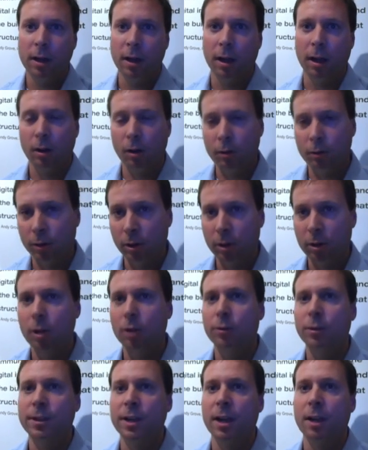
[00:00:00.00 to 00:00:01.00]
uh,
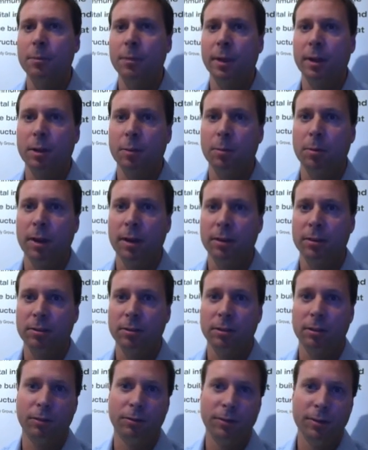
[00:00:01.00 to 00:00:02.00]
Clovertown
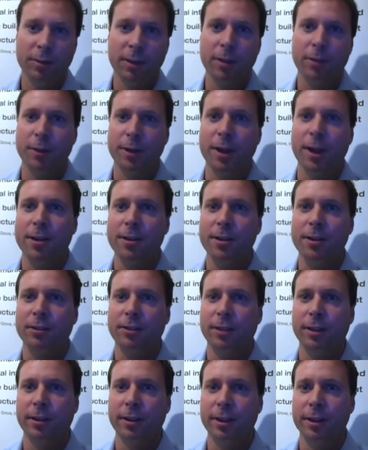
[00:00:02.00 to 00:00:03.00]
microprocessor or 5300
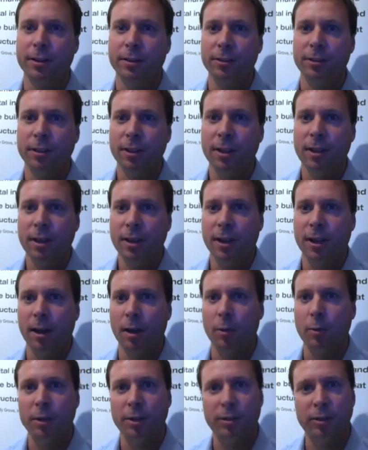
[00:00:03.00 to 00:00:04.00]
series.
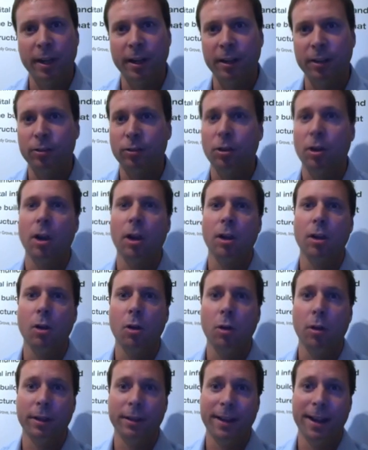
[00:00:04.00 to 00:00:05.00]
Uh, we set a strong
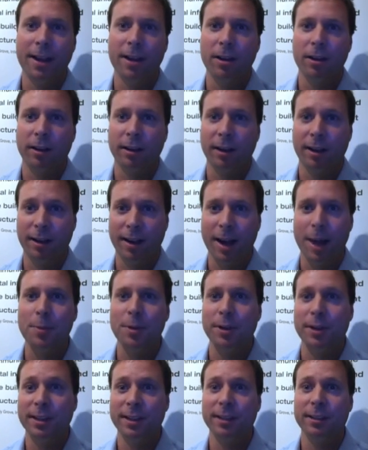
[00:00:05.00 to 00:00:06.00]
goal and now are, are
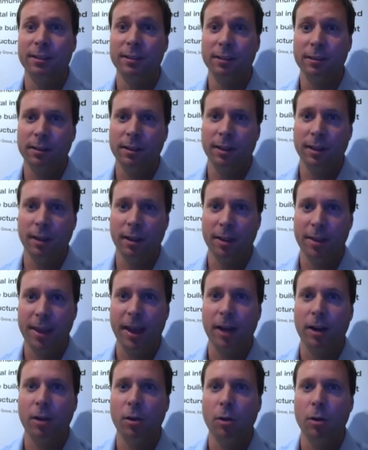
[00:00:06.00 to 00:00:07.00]
happy to hit uh,
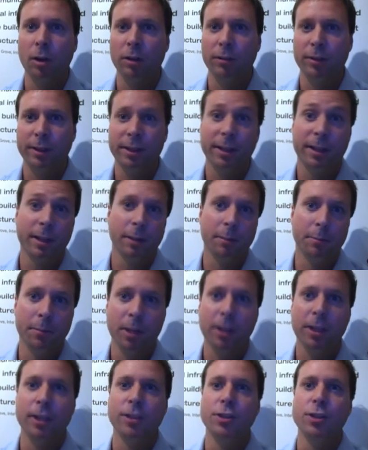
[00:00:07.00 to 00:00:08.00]
that goal of hitting a
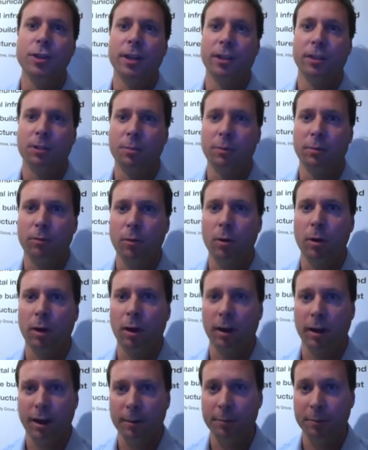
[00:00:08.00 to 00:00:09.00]
million units before
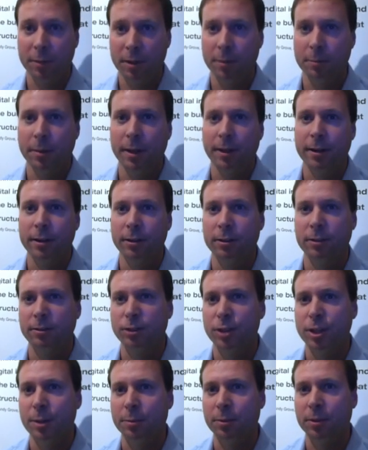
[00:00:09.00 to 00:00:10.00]
our com competitors
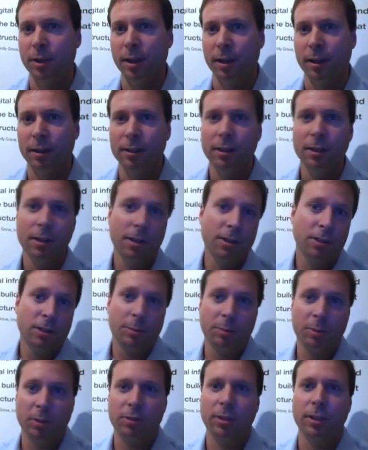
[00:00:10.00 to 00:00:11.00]
have shipped uh,
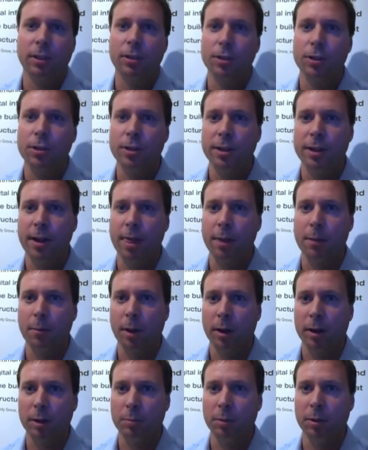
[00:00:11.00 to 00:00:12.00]
shipped a single unit in the
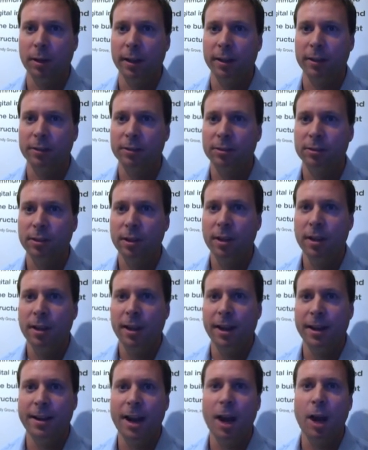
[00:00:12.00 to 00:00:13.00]
marketplace.
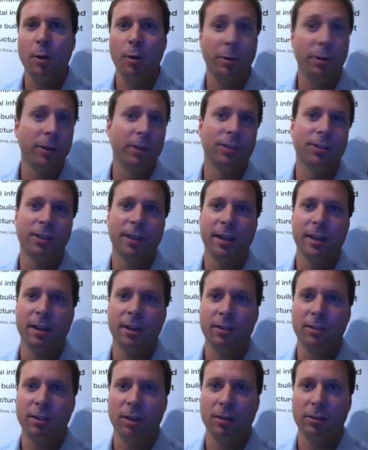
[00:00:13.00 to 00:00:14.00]
And now we're really setting
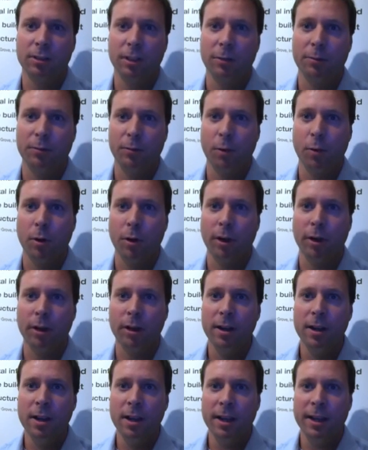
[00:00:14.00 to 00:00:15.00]
ourselves up for
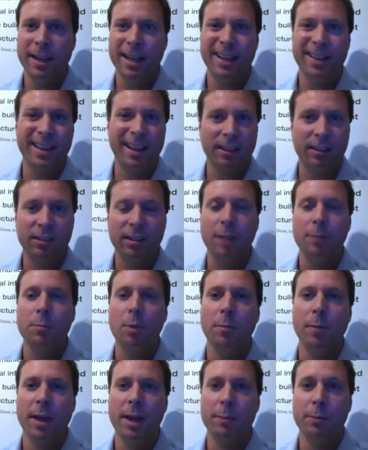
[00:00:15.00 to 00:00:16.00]
getting that same
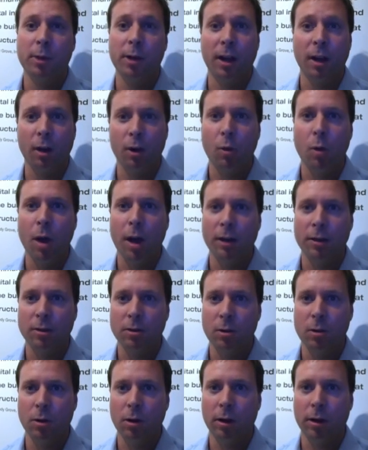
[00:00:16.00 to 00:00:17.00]
momentum around quad
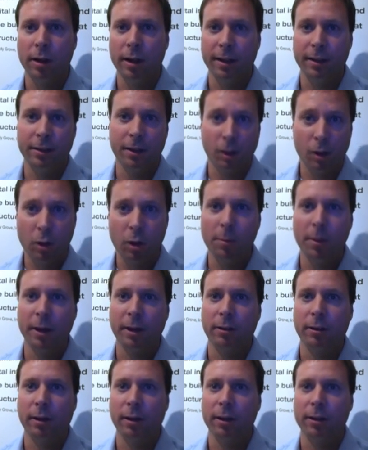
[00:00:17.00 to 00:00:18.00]
core and the core
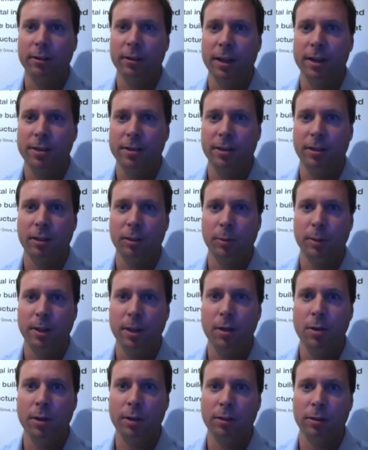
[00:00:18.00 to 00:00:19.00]
microarchitecture as we
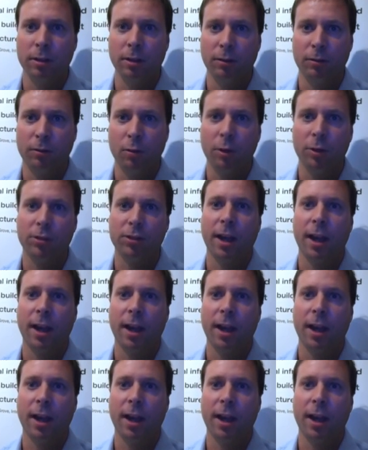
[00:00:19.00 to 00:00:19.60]
go into the four